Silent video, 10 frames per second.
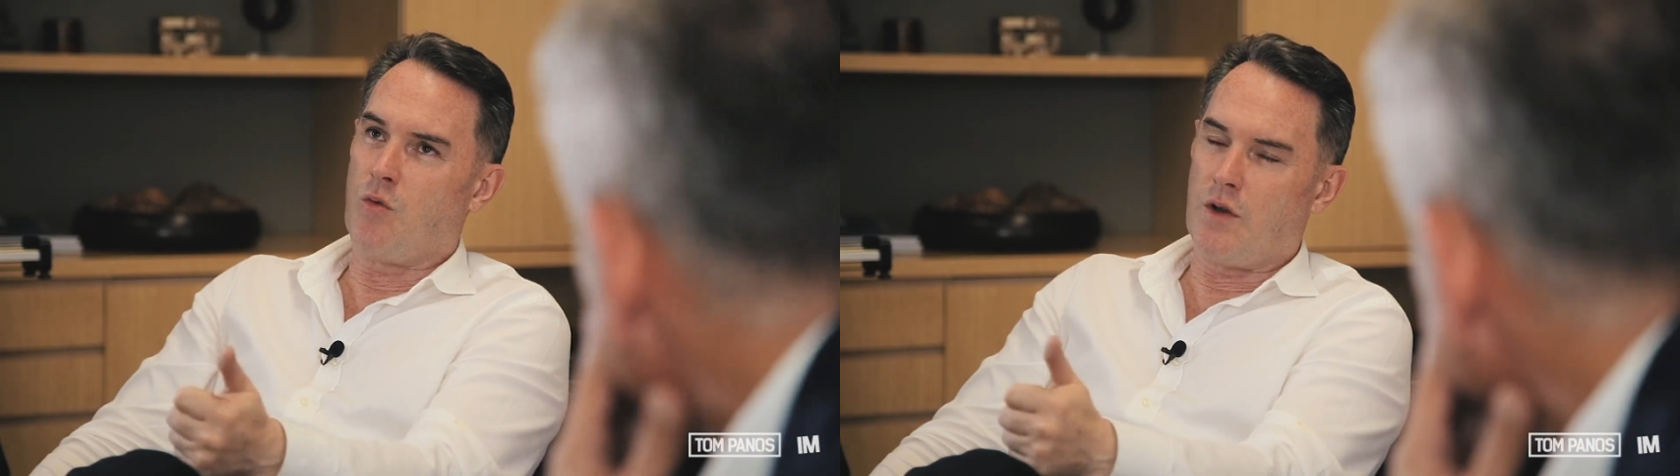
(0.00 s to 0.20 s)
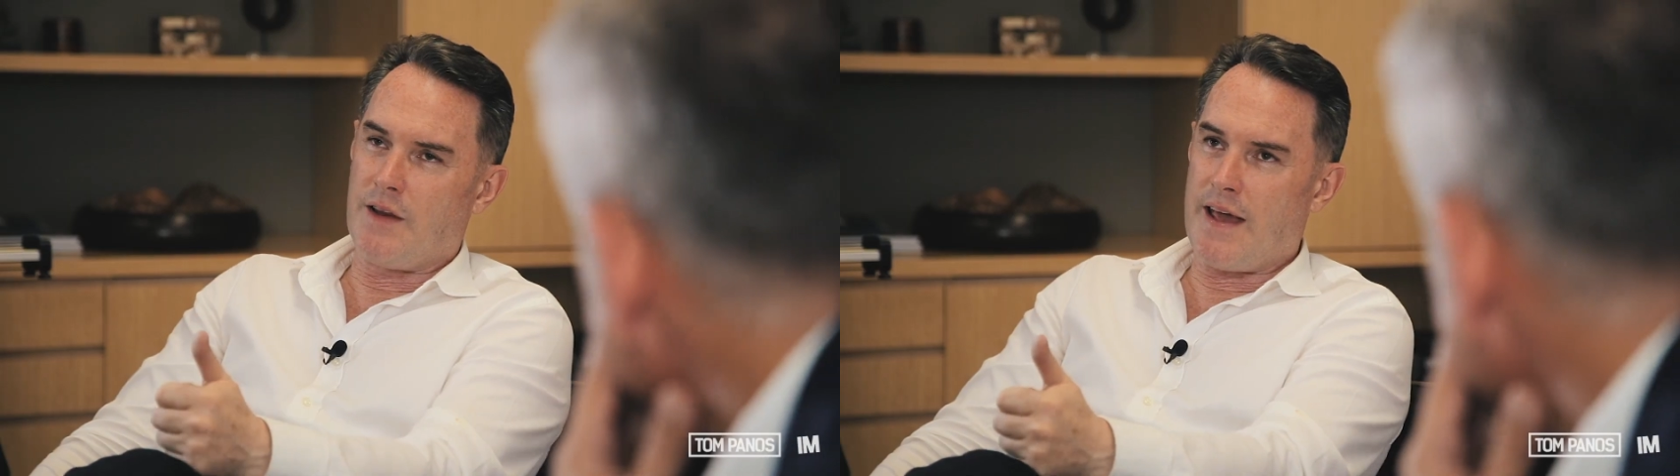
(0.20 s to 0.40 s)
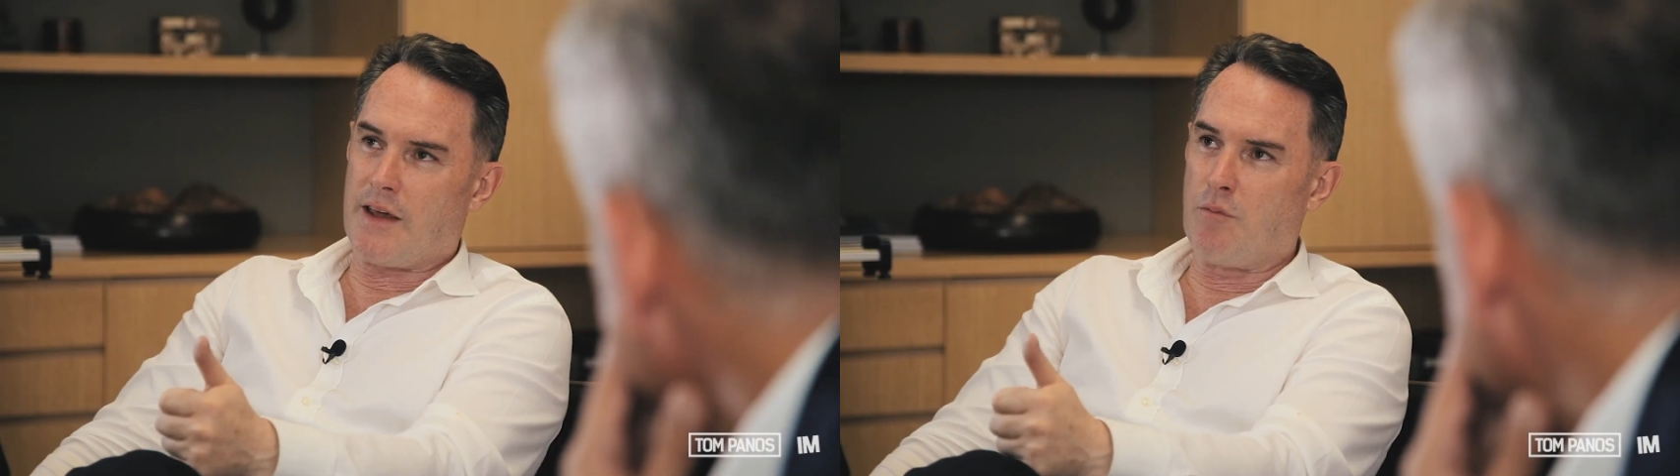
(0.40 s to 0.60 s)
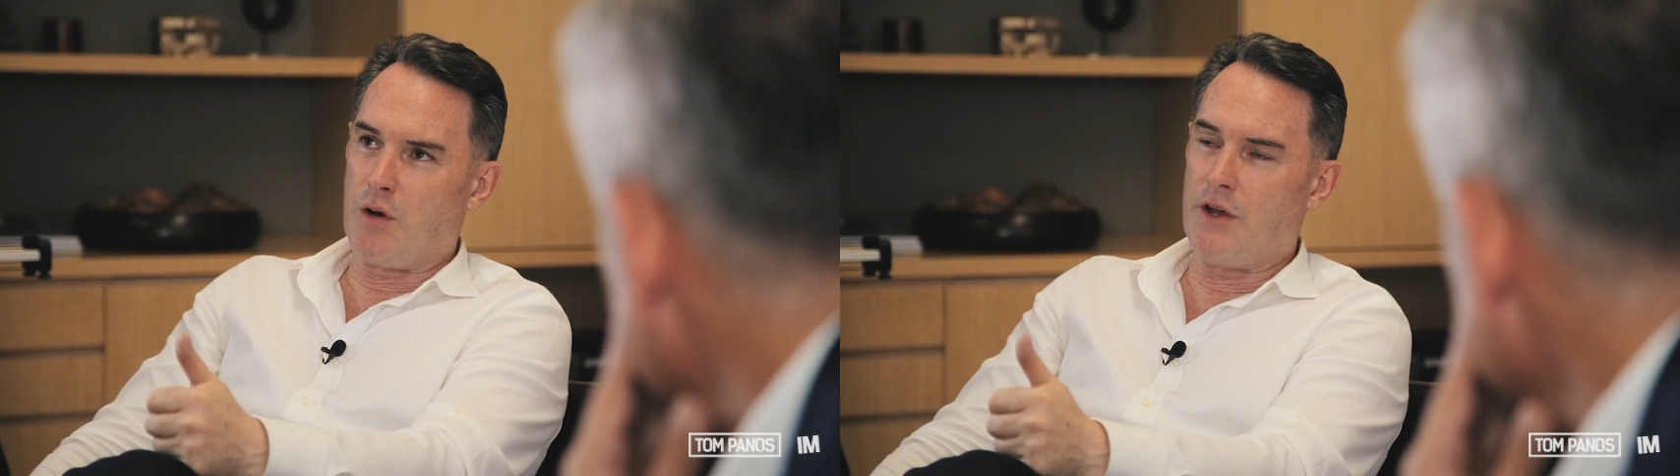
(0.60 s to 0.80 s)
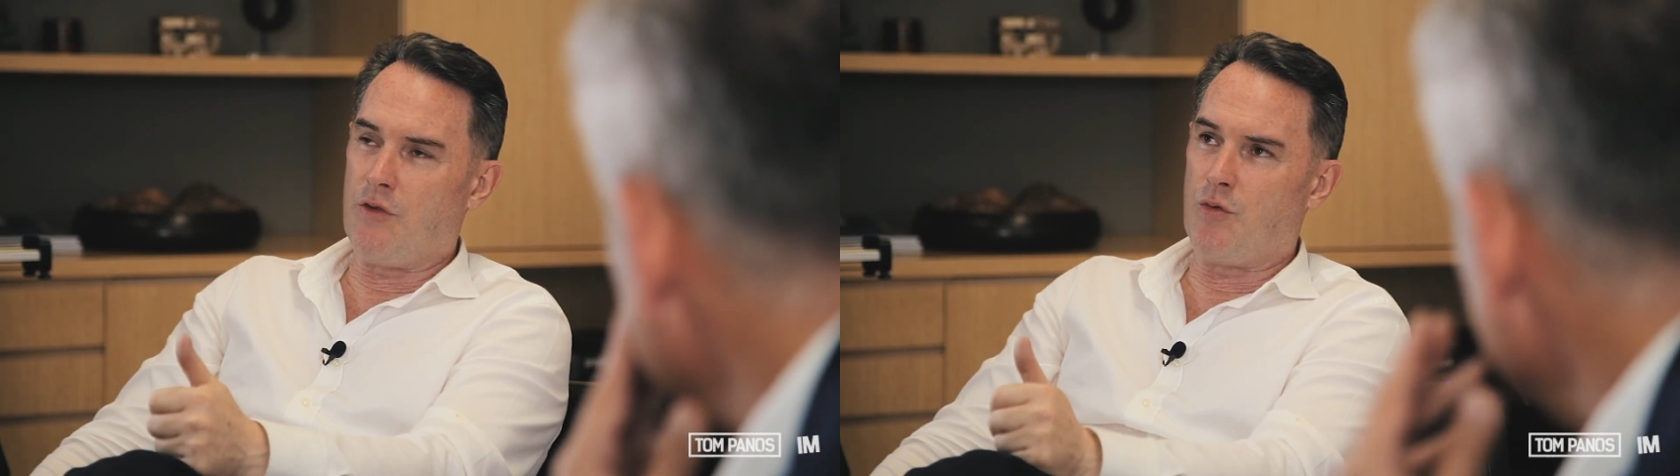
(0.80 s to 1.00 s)
lack of
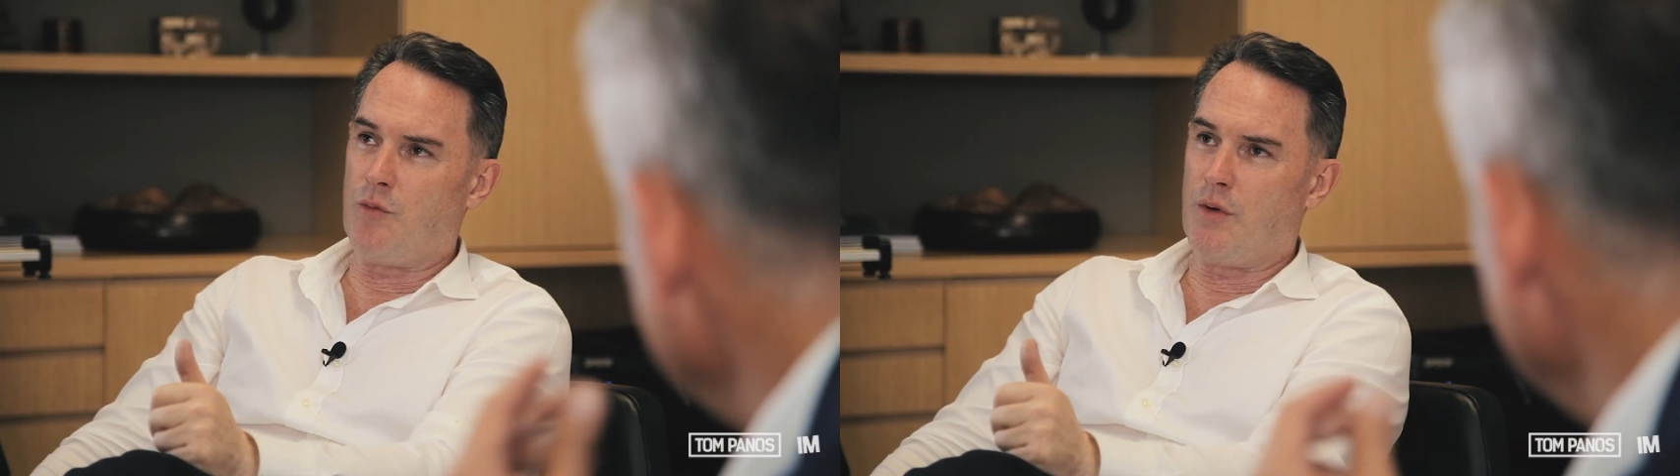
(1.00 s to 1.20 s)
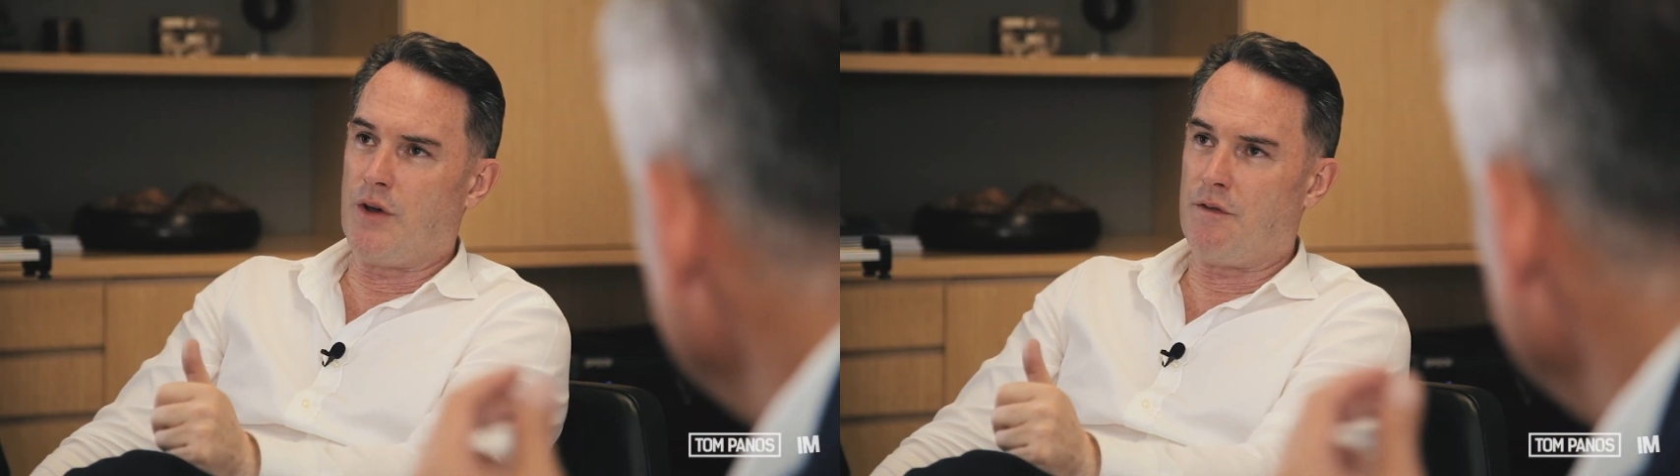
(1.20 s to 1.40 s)
belief would be